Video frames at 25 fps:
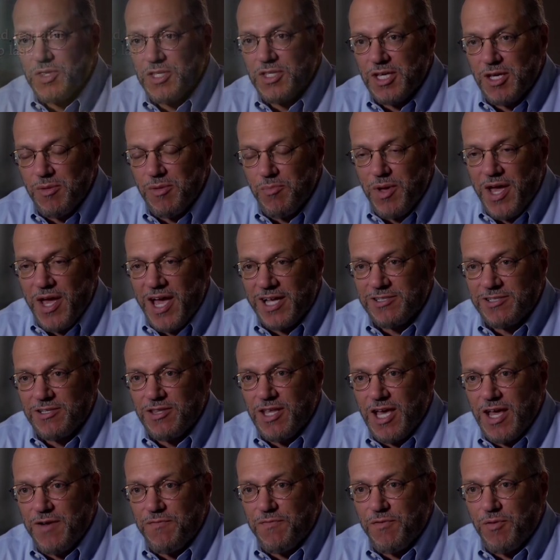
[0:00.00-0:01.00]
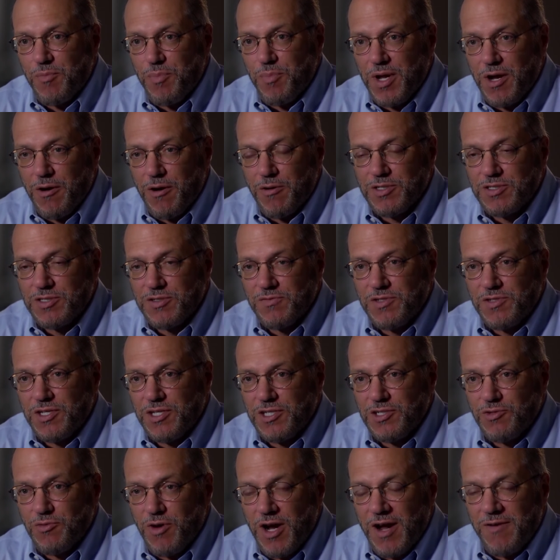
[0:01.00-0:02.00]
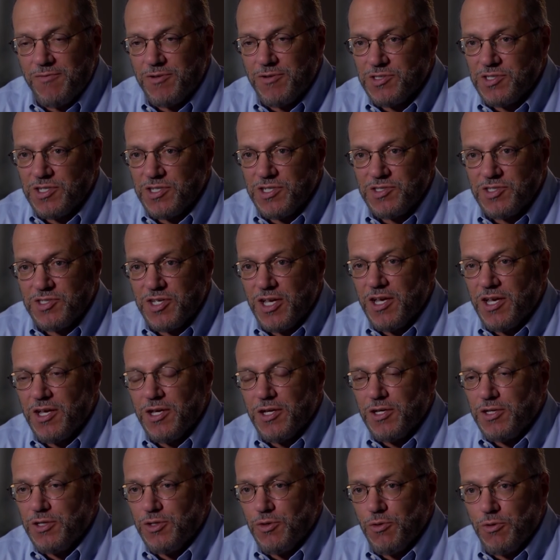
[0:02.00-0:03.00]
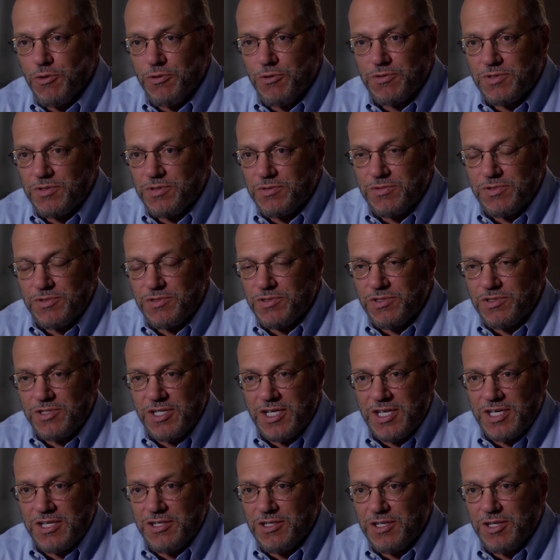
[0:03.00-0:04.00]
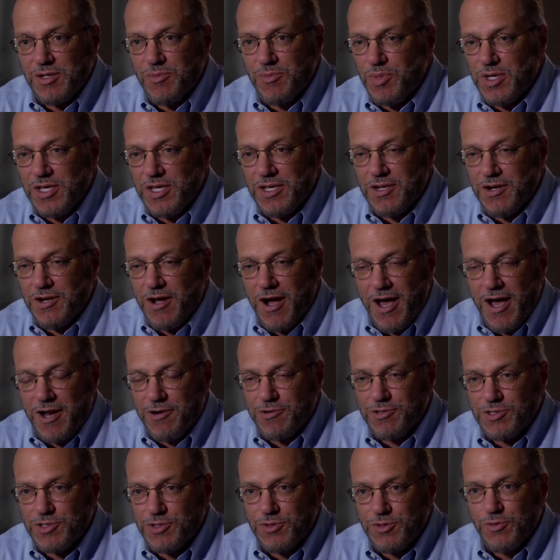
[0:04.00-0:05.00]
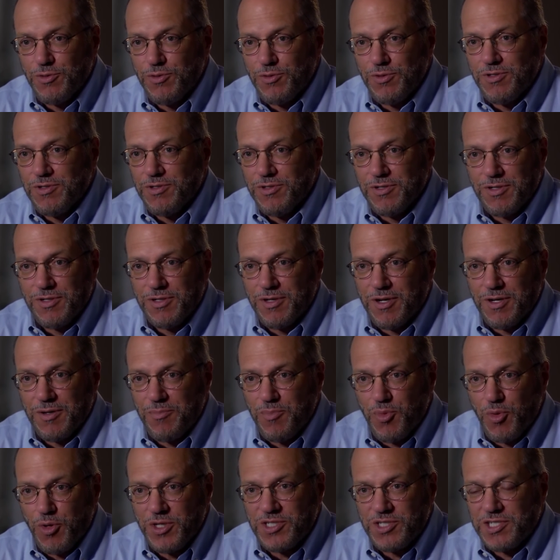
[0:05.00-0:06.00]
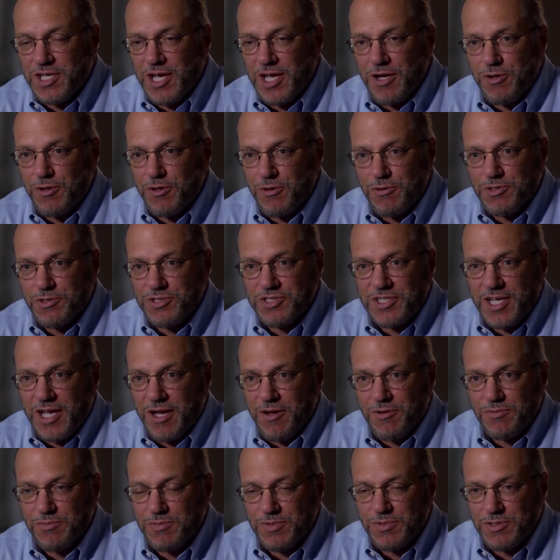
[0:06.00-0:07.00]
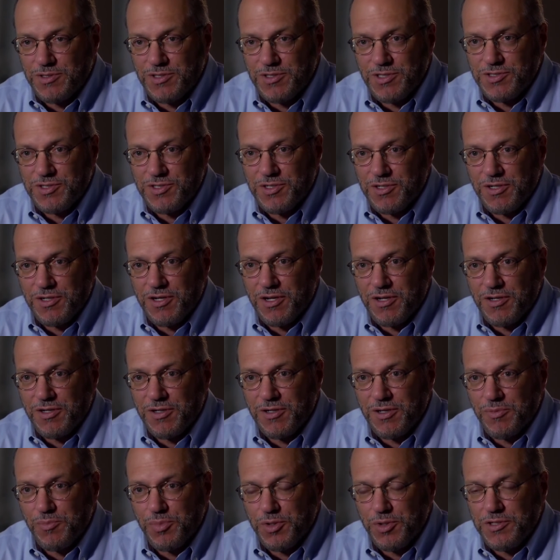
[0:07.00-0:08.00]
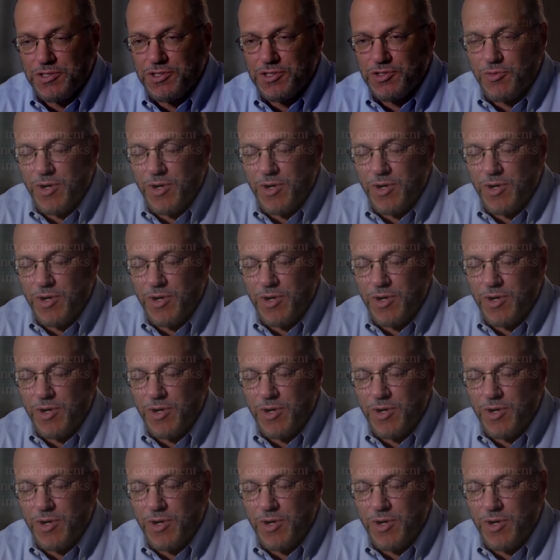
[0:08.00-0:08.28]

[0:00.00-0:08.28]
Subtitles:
The impact of that for parents of teen drivers is your teen can be an honor student, a Boy Scout, Girl Scout, just a complete